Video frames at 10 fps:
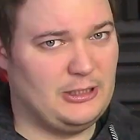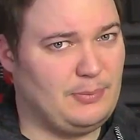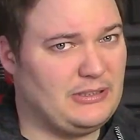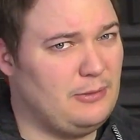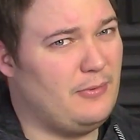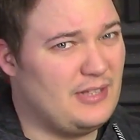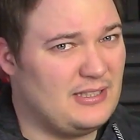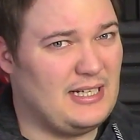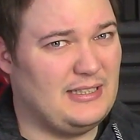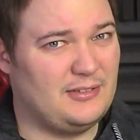Especially with this
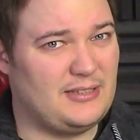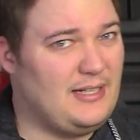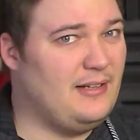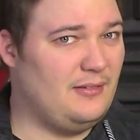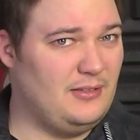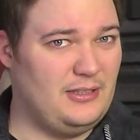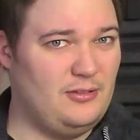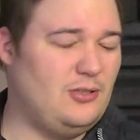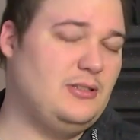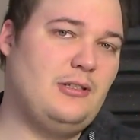kind of style, you
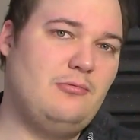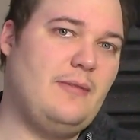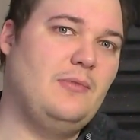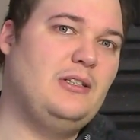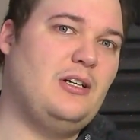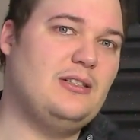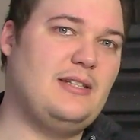notice the rhythm guitars,